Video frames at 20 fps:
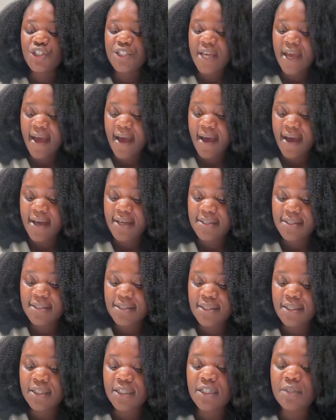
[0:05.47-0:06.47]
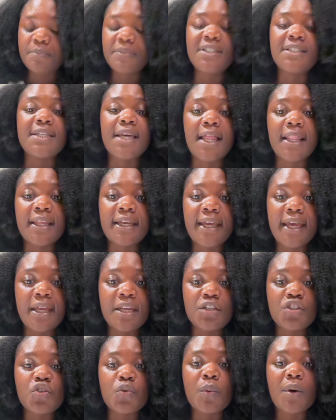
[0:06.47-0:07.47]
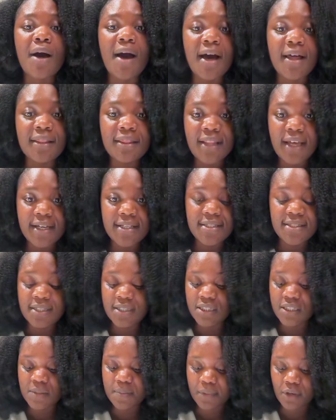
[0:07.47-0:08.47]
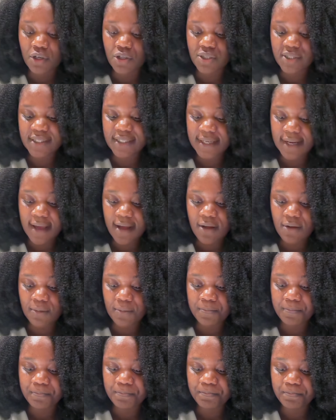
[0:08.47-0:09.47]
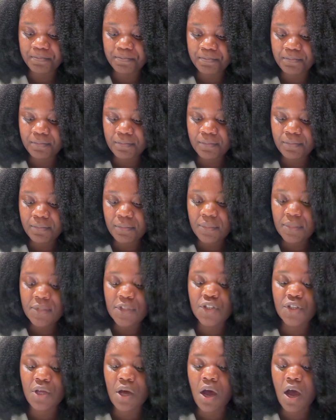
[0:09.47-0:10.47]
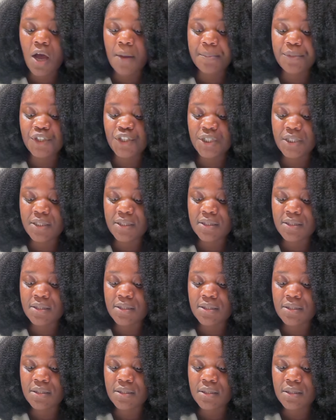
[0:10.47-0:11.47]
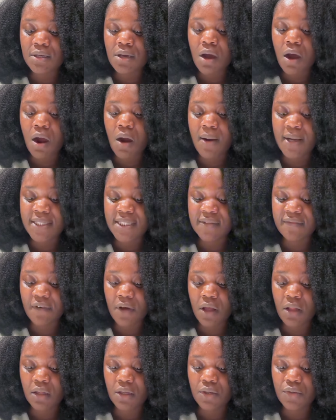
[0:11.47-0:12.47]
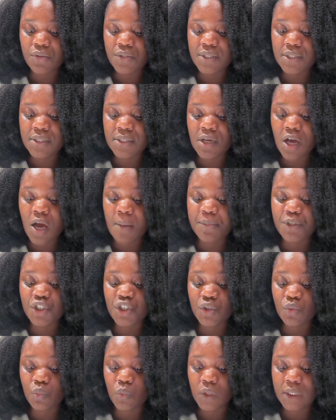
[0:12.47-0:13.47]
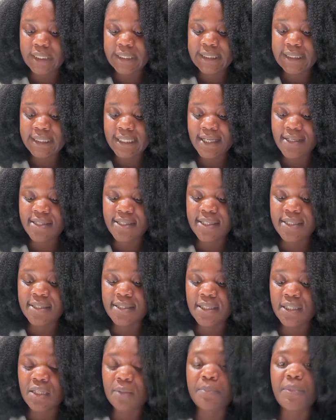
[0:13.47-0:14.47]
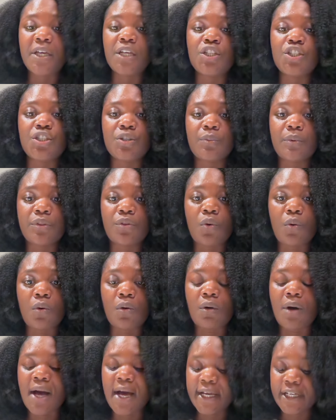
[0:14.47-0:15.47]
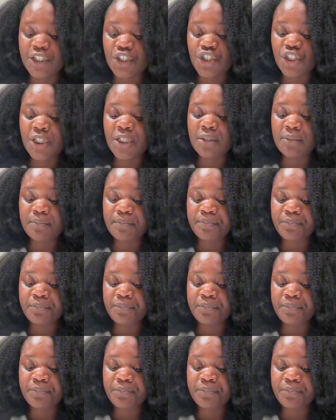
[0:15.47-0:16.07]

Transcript: task could be delegated to an unlicensed personnel? So the options are as follows. Option 1, assisting the patient with oral hygiene.